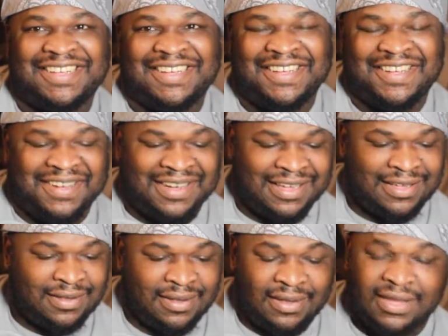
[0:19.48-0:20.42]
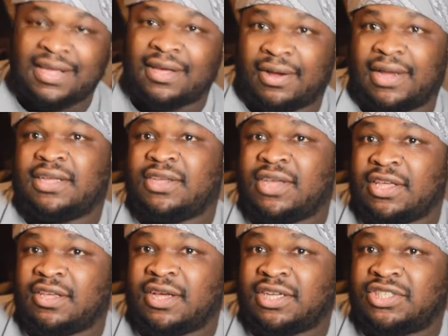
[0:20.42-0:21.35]
All right. Can
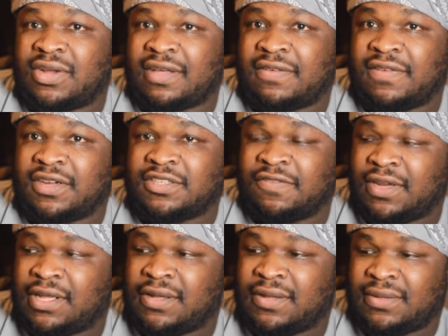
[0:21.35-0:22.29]
you hush so I can finish the video?